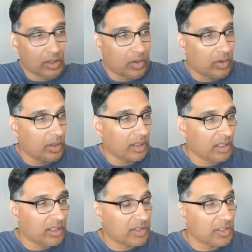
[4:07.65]
or
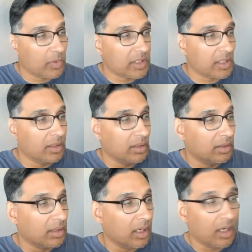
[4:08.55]
in this situation,
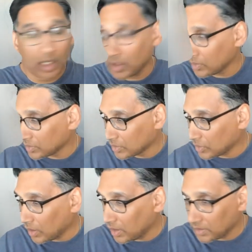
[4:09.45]

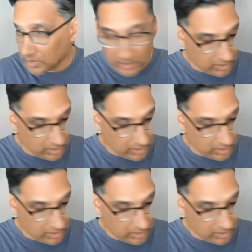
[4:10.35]
taught